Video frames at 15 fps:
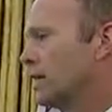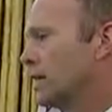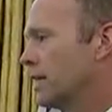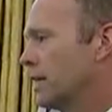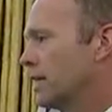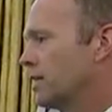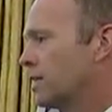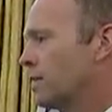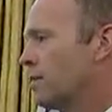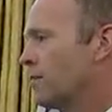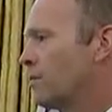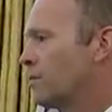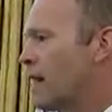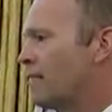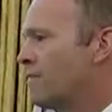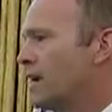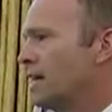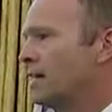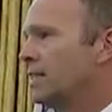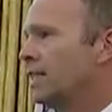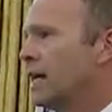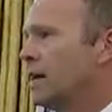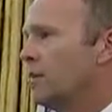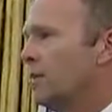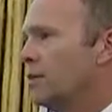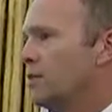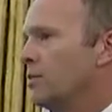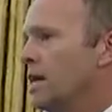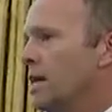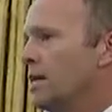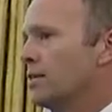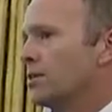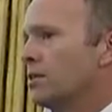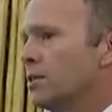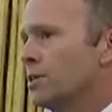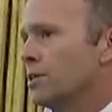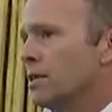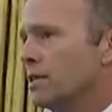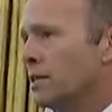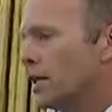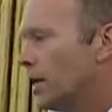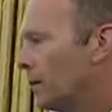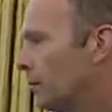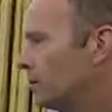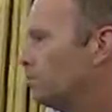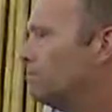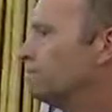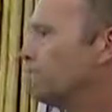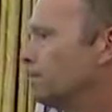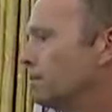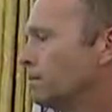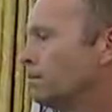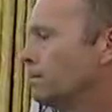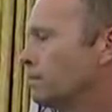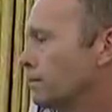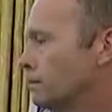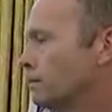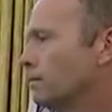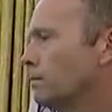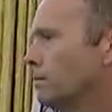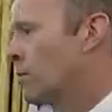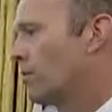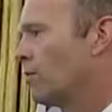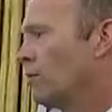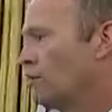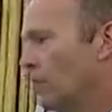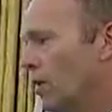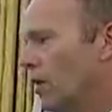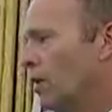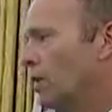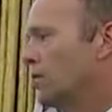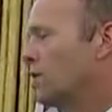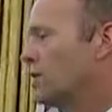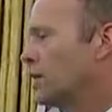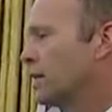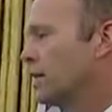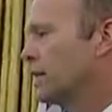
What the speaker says: in the Oval Office today, warning of the hurricane's destructive forecast and the need for people to exercise